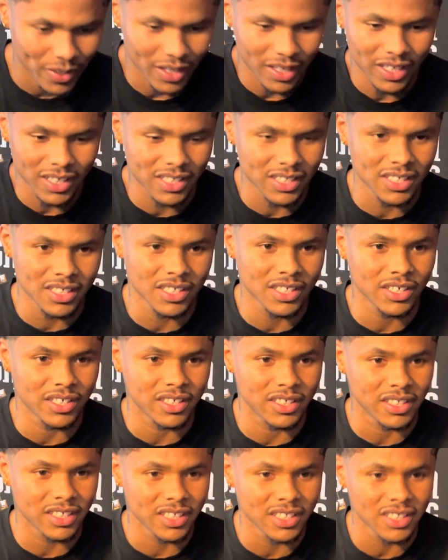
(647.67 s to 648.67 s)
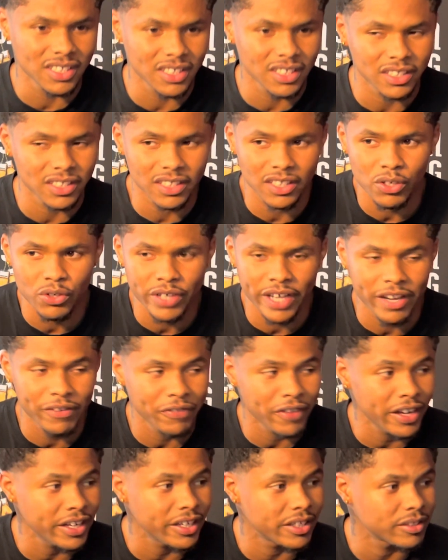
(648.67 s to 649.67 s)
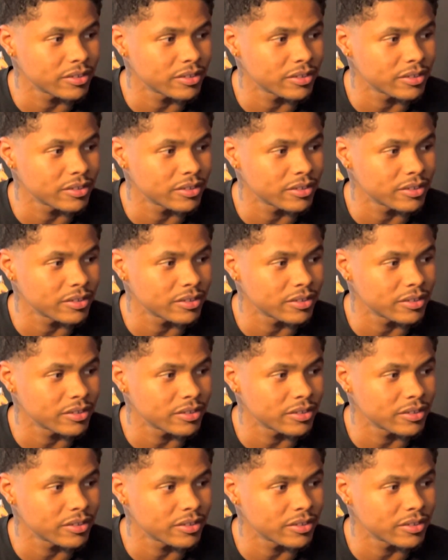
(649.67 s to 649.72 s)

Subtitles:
It's a okay fight.